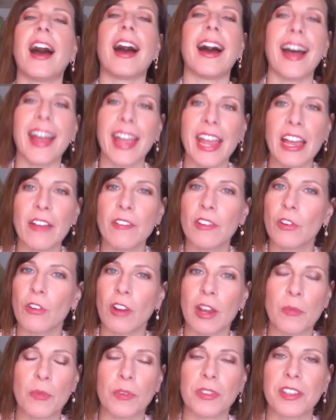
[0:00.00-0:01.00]
I have a
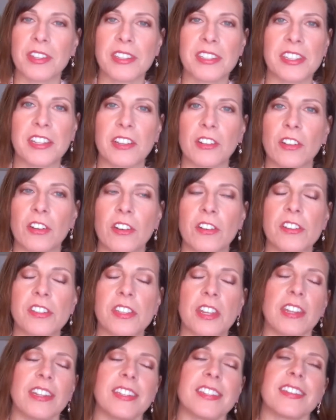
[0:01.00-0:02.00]
gripe with concealers,
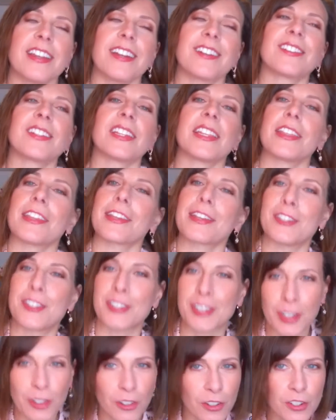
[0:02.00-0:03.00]
and it's not really the
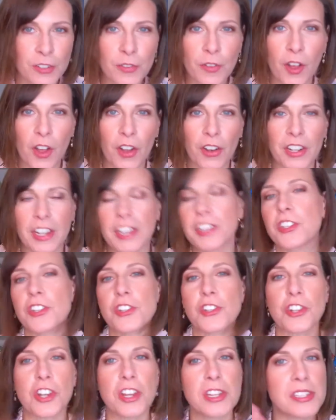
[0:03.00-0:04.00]
concealer's fault,
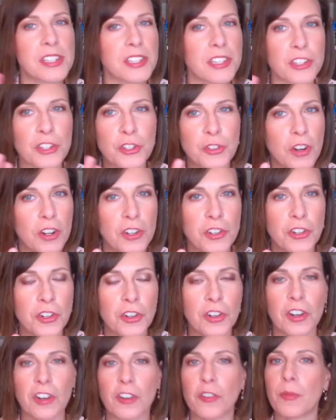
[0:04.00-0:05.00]
it's just the
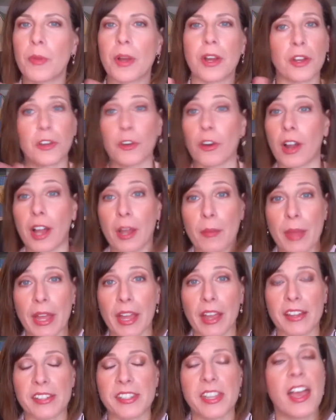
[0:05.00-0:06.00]
structure of my under eye
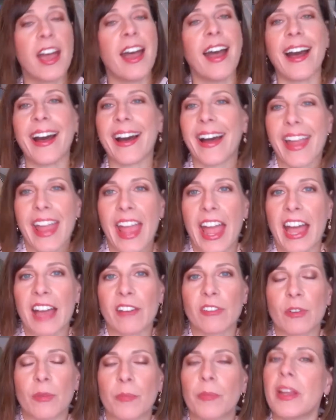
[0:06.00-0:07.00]
bags. I
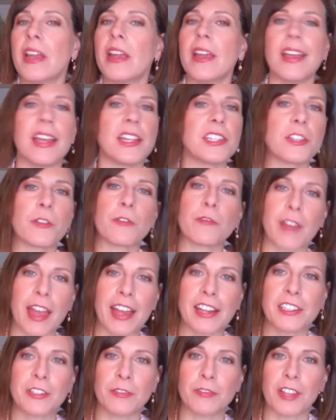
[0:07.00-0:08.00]
have them, it's a
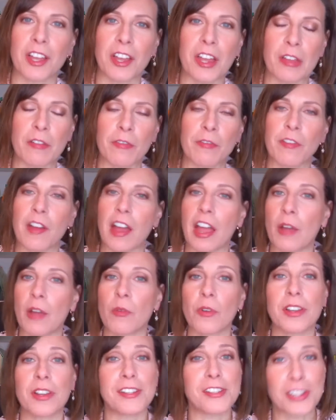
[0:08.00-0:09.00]
fact of life. I
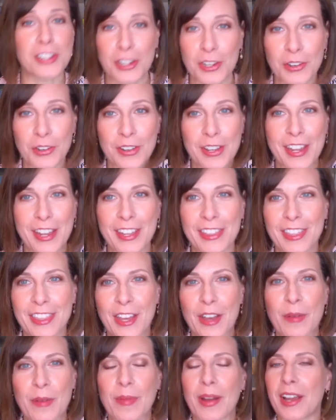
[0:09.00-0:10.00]
will continue to get
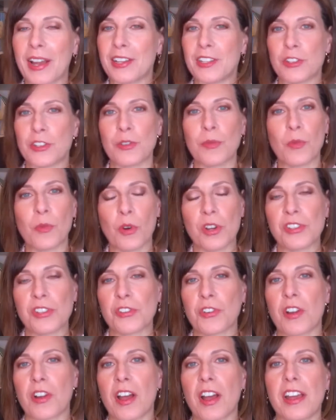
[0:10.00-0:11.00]
them. I do
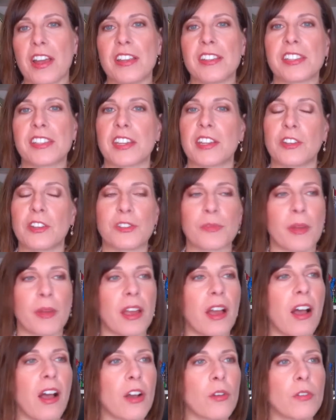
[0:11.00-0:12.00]
moisturize, I use
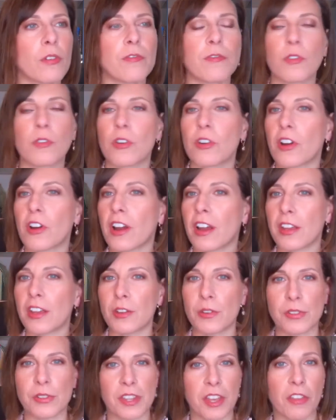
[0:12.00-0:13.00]
my Aquaphor, I
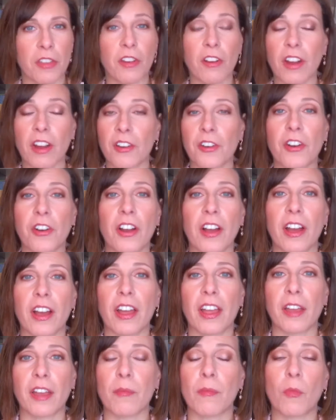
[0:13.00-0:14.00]
use other under
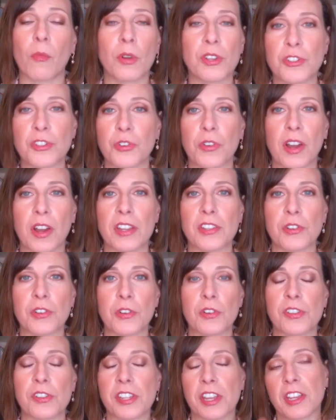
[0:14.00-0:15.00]
eye
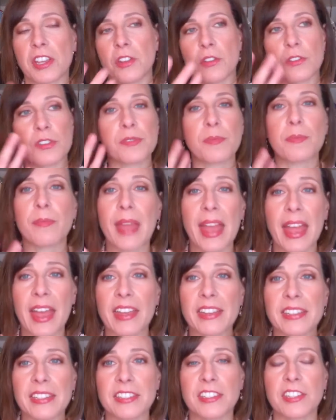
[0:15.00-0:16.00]
moisturizers, I use
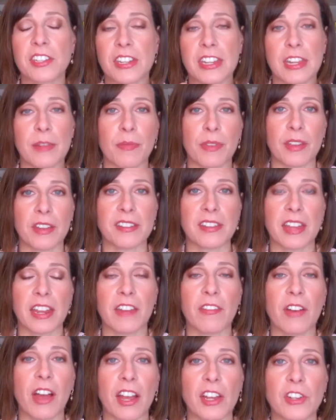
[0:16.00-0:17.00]
masks to keep things kind
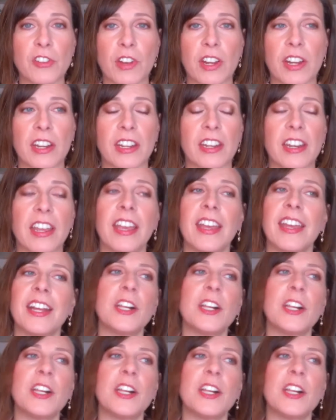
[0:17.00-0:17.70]
of hydrated.